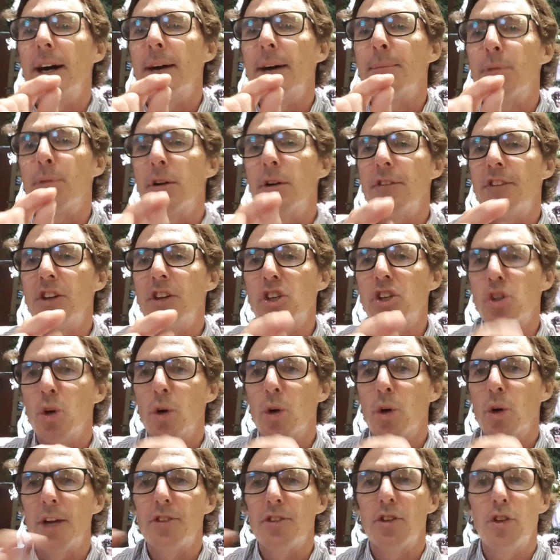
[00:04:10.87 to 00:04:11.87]
Prithvi Shaw
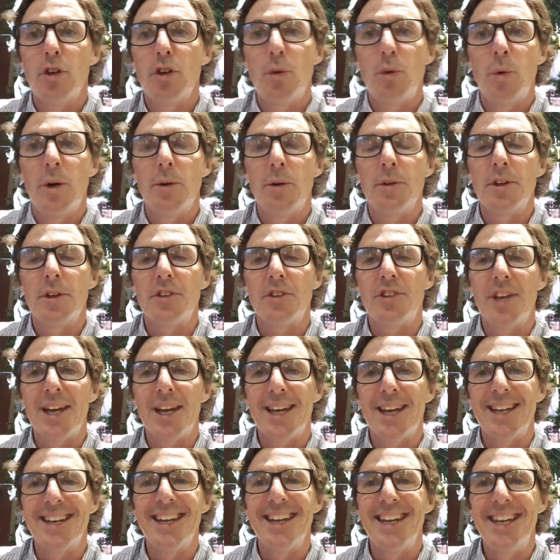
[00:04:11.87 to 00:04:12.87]
doesn't do well in the
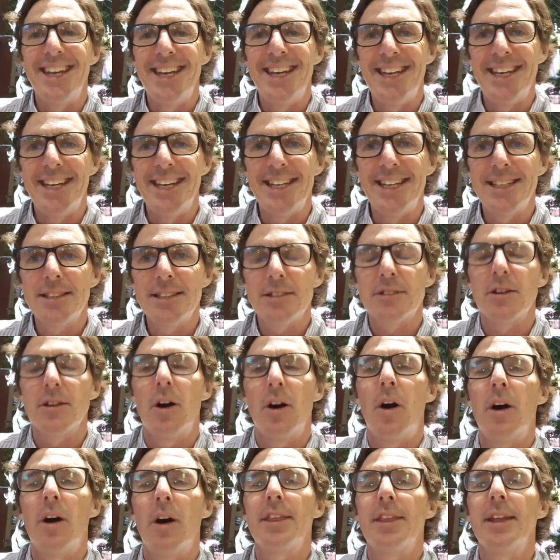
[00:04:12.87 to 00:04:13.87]
second innings,
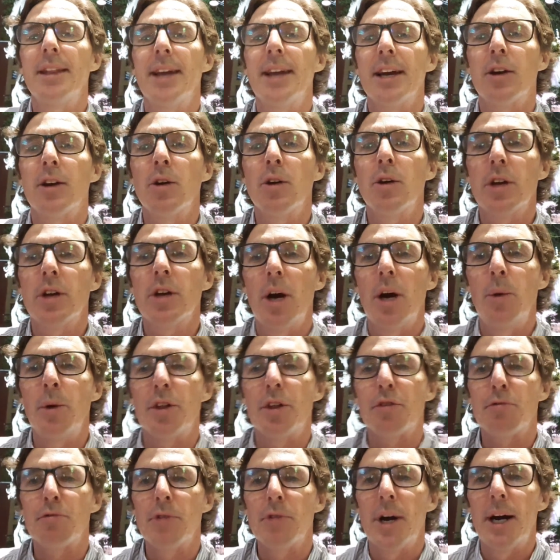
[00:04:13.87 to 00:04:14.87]
I think they could go
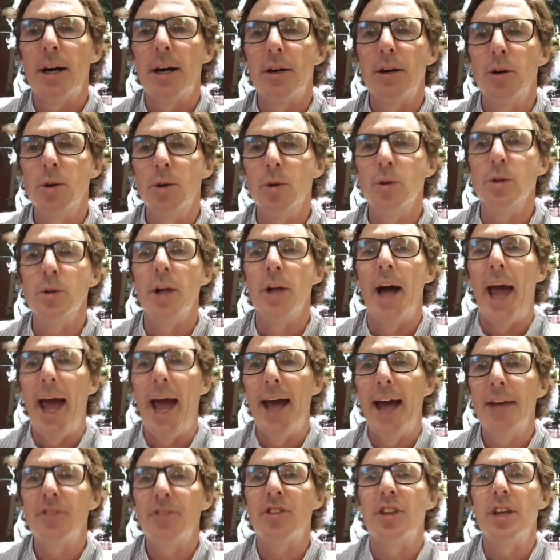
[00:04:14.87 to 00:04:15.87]
with Rahul
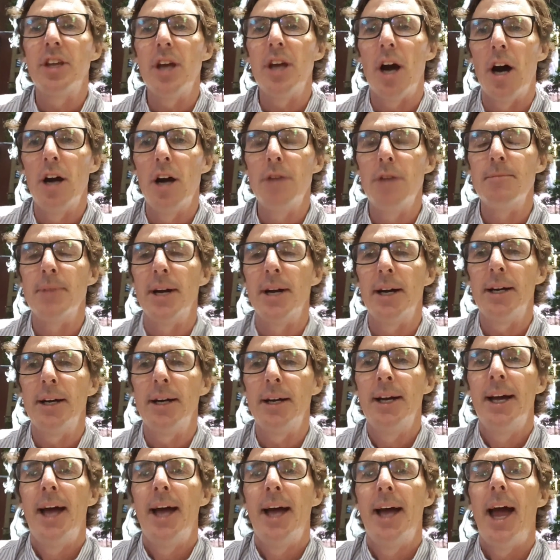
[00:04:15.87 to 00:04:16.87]
as the opener
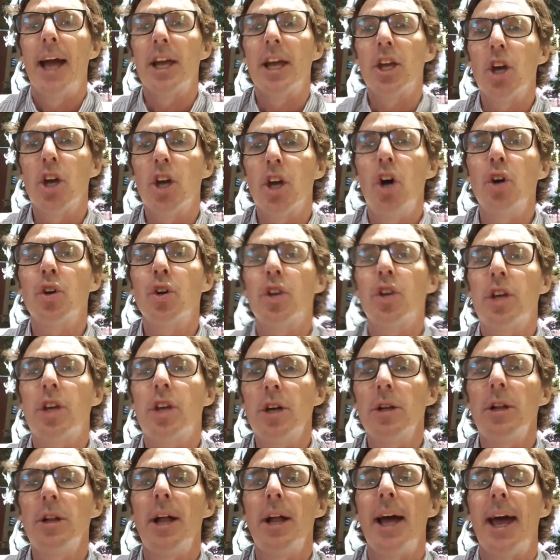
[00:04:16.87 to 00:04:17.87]
and go
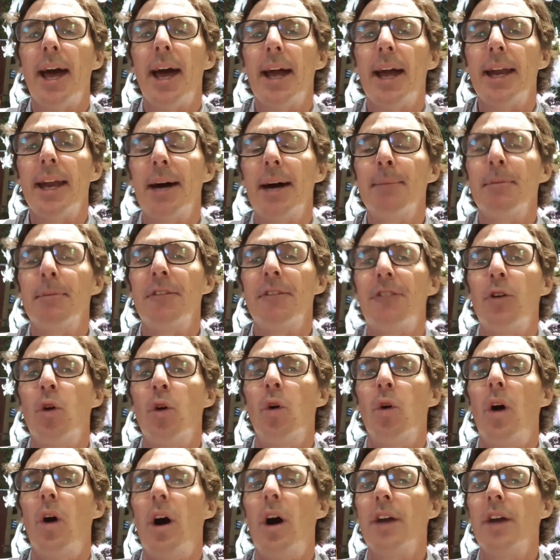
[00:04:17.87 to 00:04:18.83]
Gill out number 4.